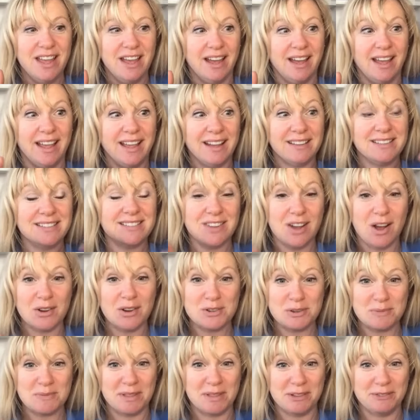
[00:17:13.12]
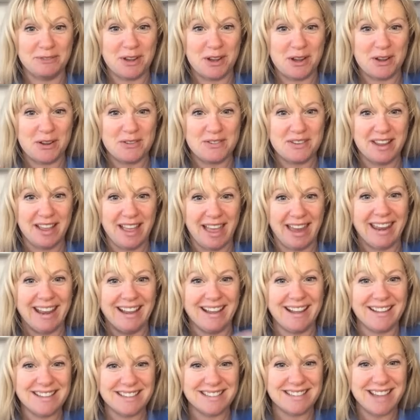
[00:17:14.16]
i got to talk to him on the phone and i
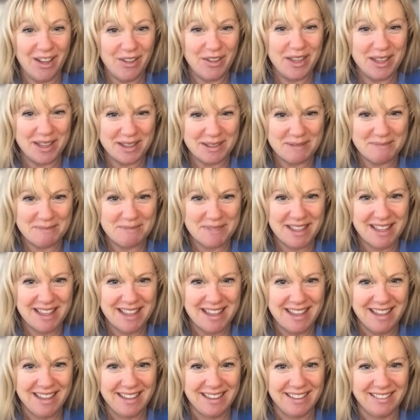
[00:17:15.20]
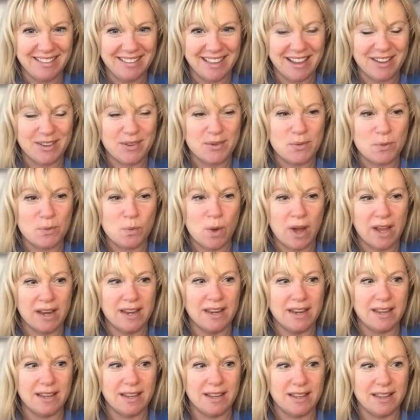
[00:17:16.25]
got to tell him like what
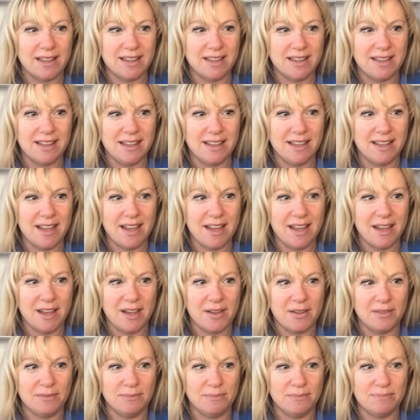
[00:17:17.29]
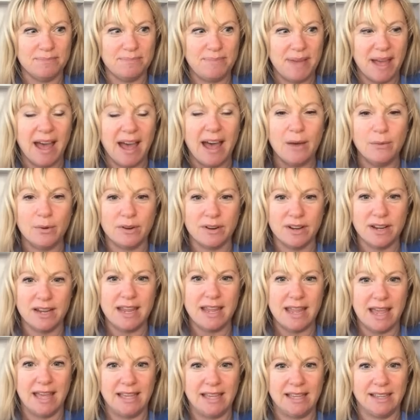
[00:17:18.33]
a uh, power
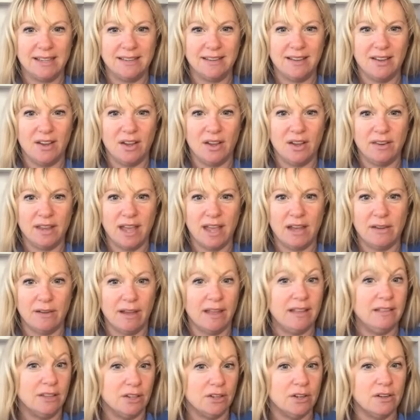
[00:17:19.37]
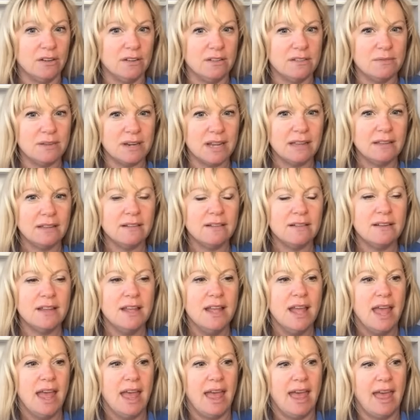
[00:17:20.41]
he had on how i learned what i learned
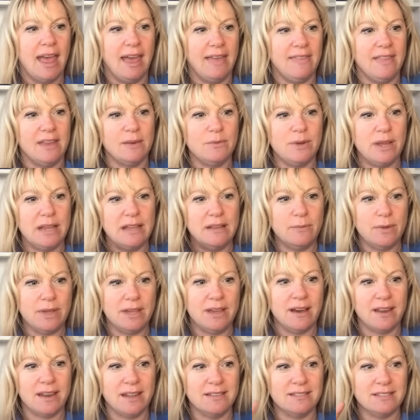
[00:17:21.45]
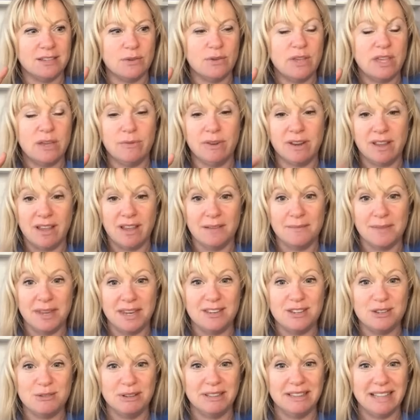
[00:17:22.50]
and then we we got it so he would come in
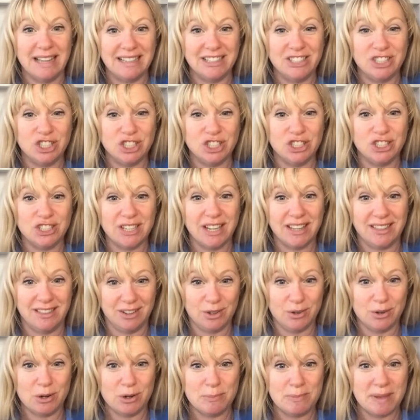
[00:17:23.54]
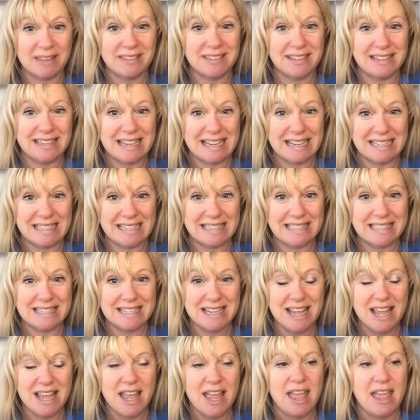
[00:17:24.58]
and do a lecture in the group as a guest
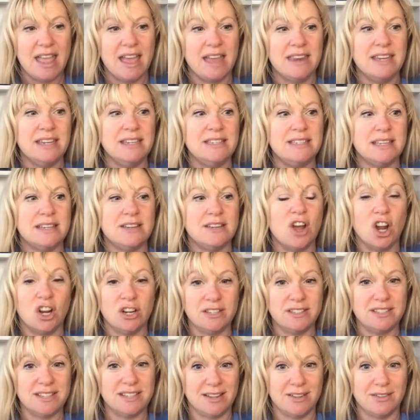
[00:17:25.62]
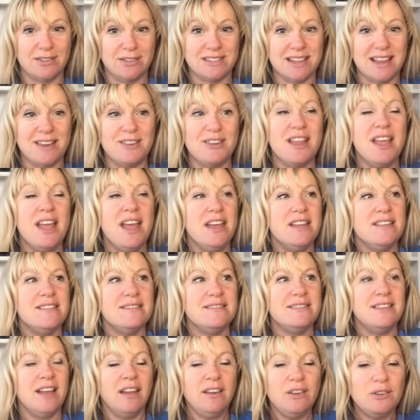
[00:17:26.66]
and he did heart sounds and
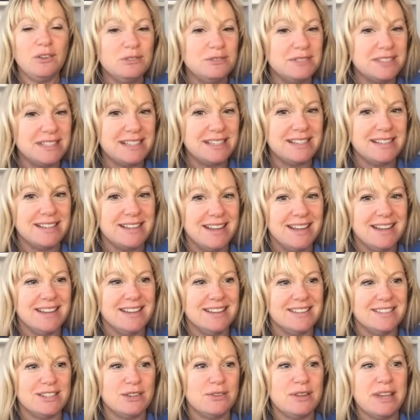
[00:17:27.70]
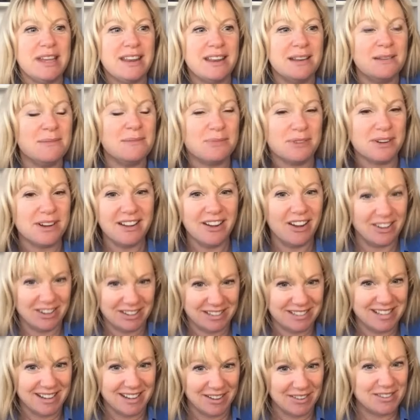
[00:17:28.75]
not only so he didn't bring
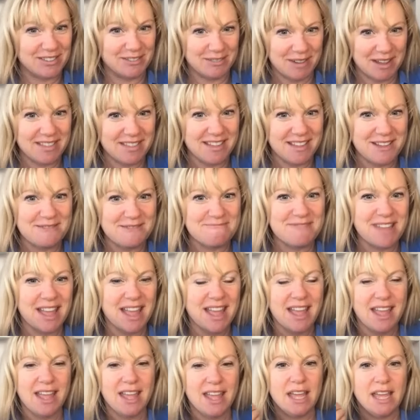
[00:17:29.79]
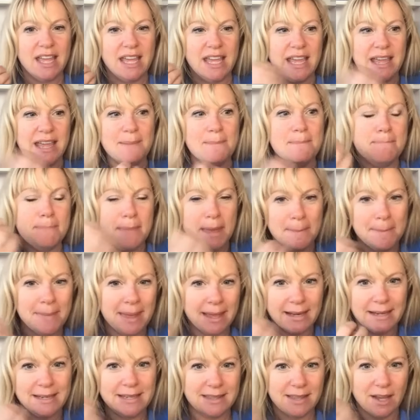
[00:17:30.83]
heart sounds with him he
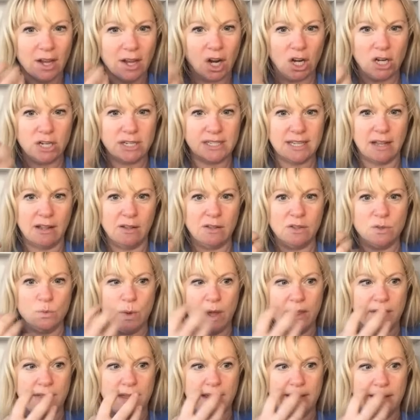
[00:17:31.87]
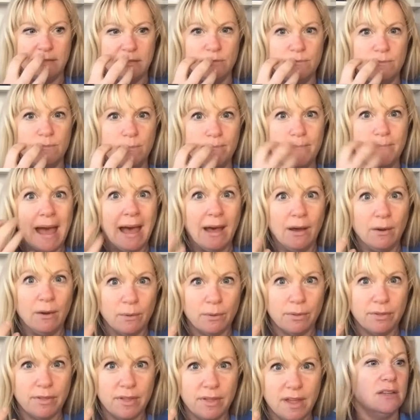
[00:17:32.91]
mimicked the heart sounds with his
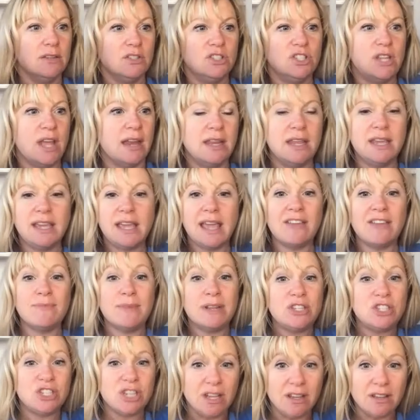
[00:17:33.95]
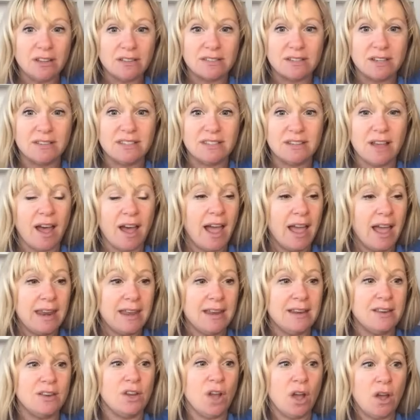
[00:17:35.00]
mouth and he gave me chills because I
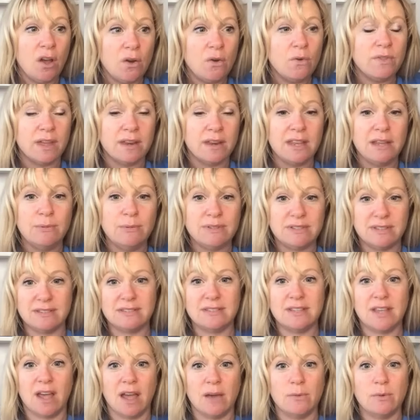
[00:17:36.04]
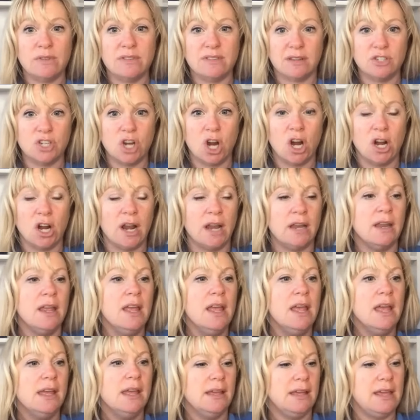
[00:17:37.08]
didn't know that he was this guy with such heart. And
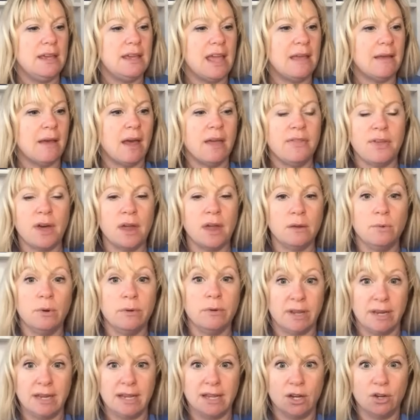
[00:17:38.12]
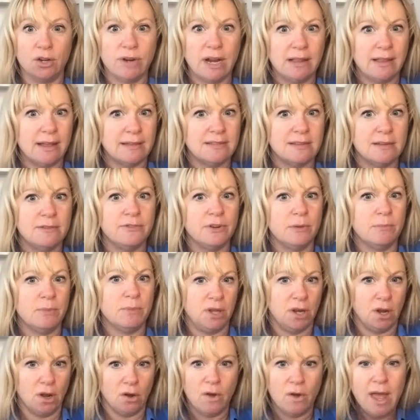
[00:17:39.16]
he came, I thought we were going to get a great lesson from,
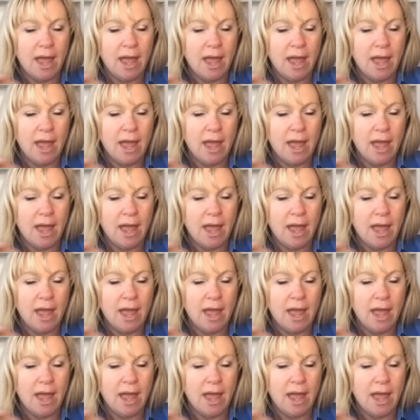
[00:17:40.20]
you know,